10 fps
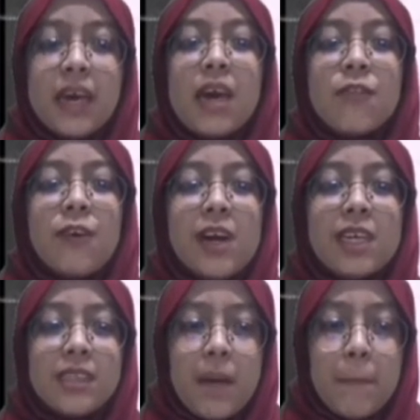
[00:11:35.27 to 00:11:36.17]
For
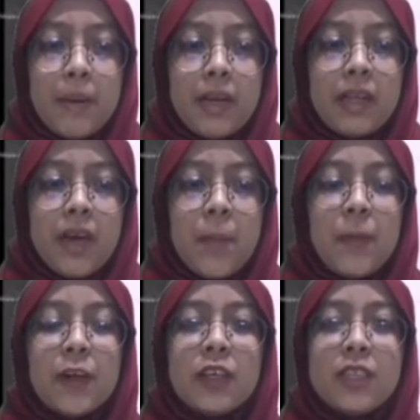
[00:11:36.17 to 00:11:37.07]
example,
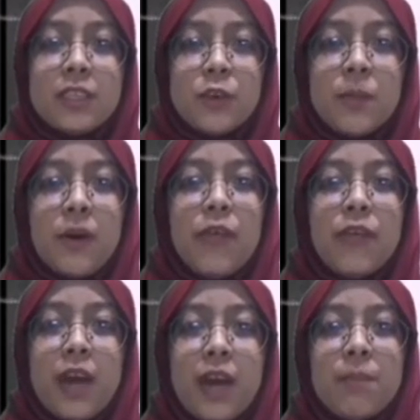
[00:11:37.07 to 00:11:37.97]
potassium
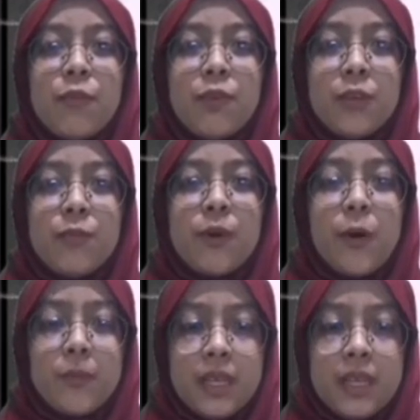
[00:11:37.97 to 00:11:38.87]
react with
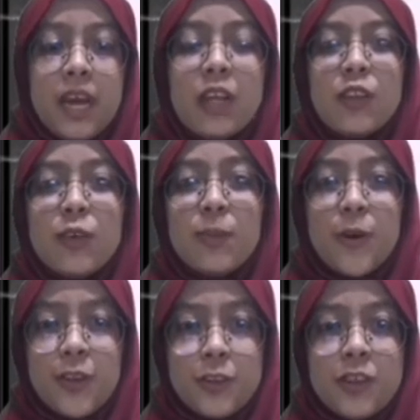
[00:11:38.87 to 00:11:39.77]
bromine to
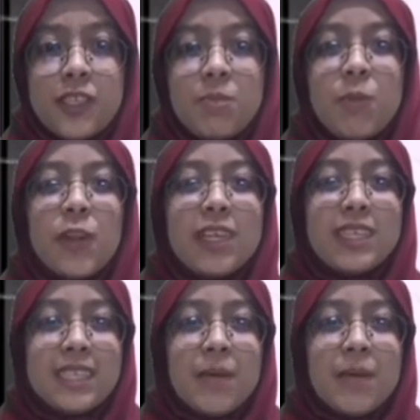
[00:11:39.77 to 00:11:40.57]
produce potassium